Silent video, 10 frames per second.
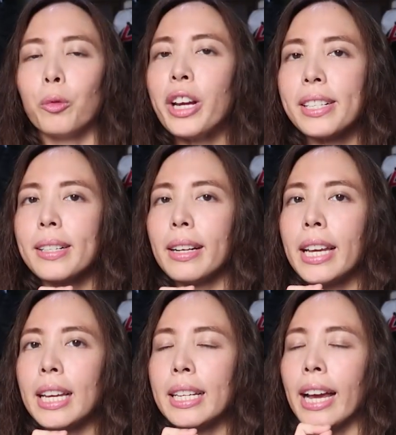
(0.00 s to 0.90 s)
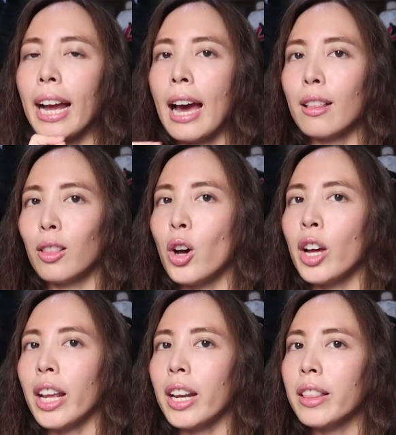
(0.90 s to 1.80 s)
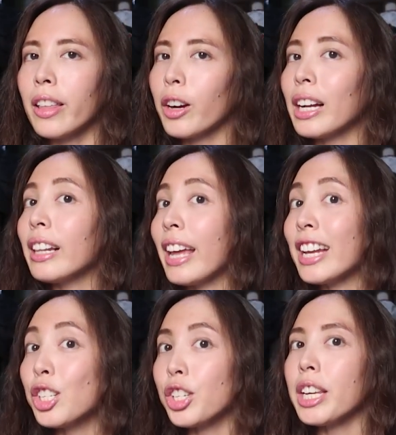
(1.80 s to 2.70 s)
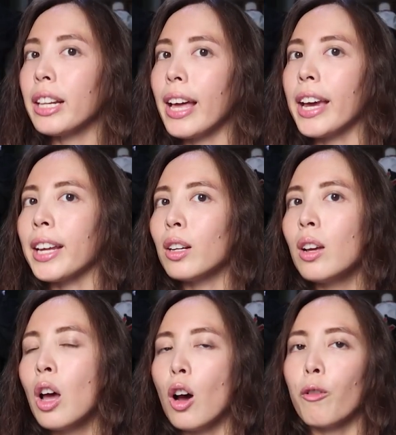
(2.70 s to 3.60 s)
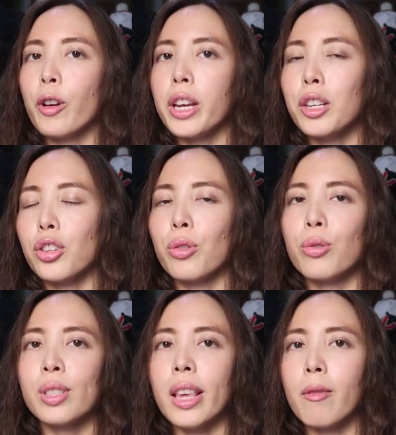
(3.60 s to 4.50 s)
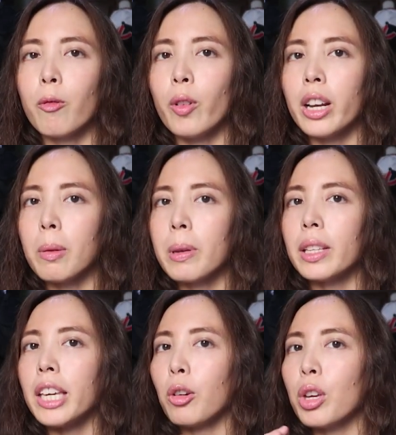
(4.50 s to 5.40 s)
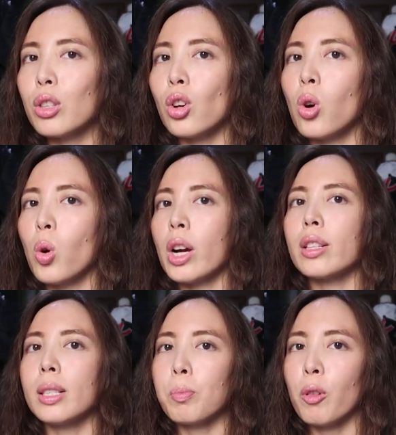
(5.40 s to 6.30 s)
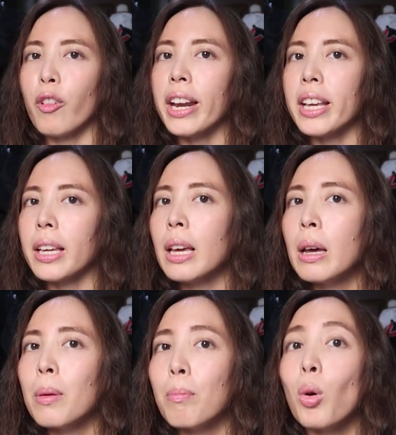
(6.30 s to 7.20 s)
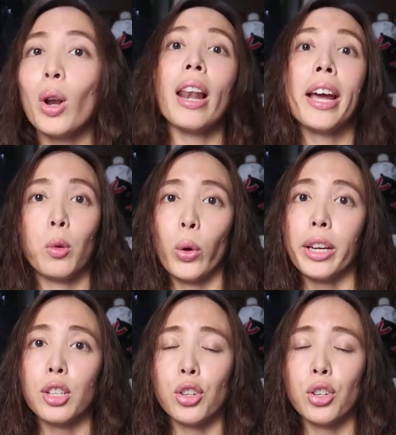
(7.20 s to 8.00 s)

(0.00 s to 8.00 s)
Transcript: Recently, Decathlon and in their Kalenji line of running shoes, they've really been gearing towards providing more lightweight